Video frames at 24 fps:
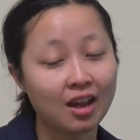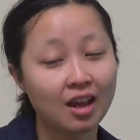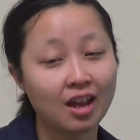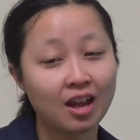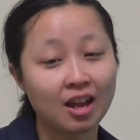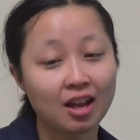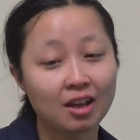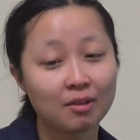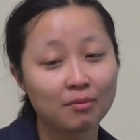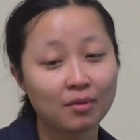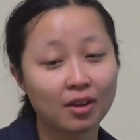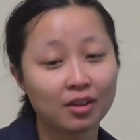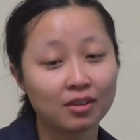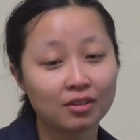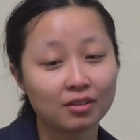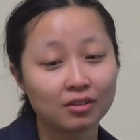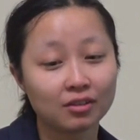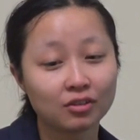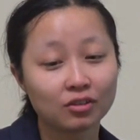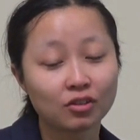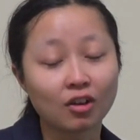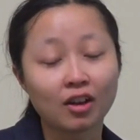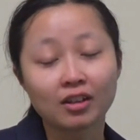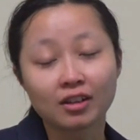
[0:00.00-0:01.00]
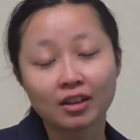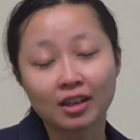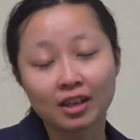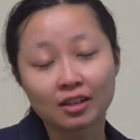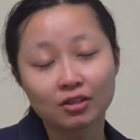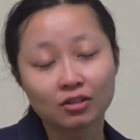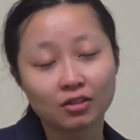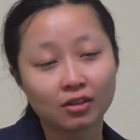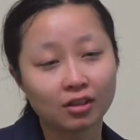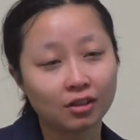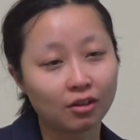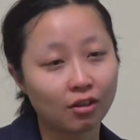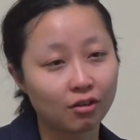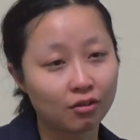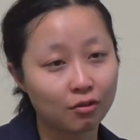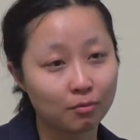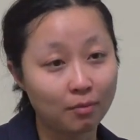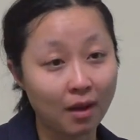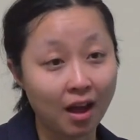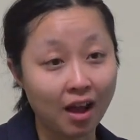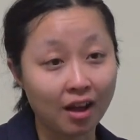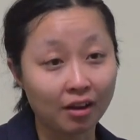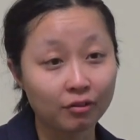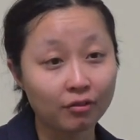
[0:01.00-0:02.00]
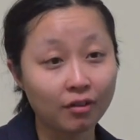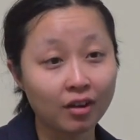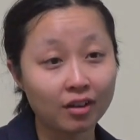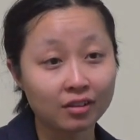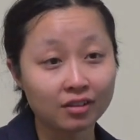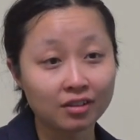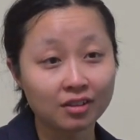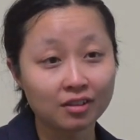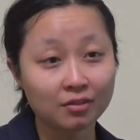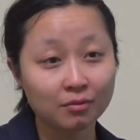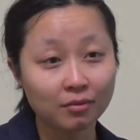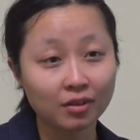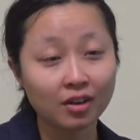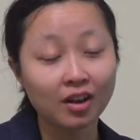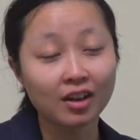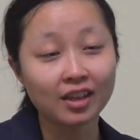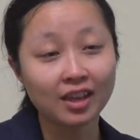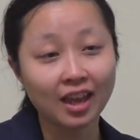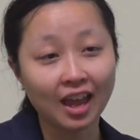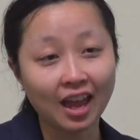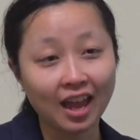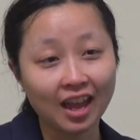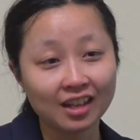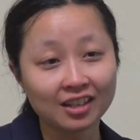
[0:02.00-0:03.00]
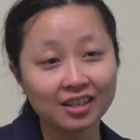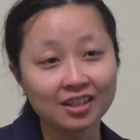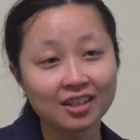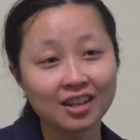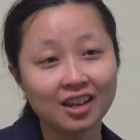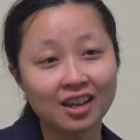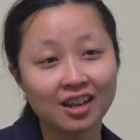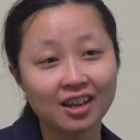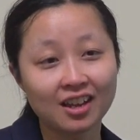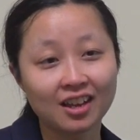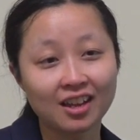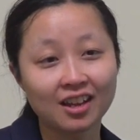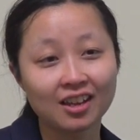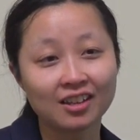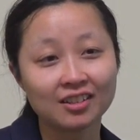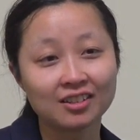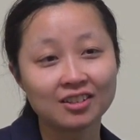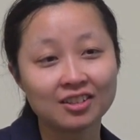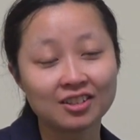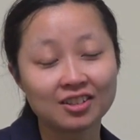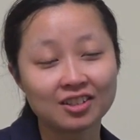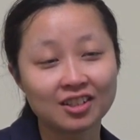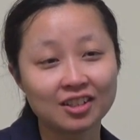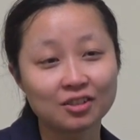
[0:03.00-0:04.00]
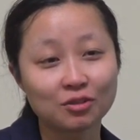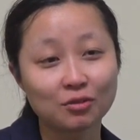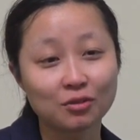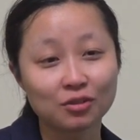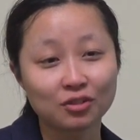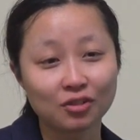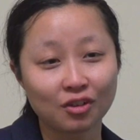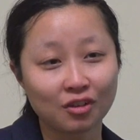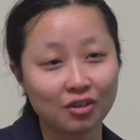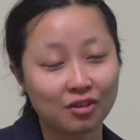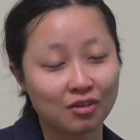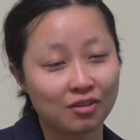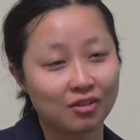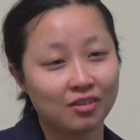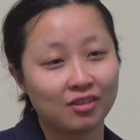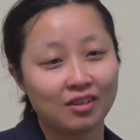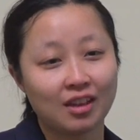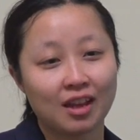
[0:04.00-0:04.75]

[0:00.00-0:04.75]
I try and get to the local park run when I can, and there's also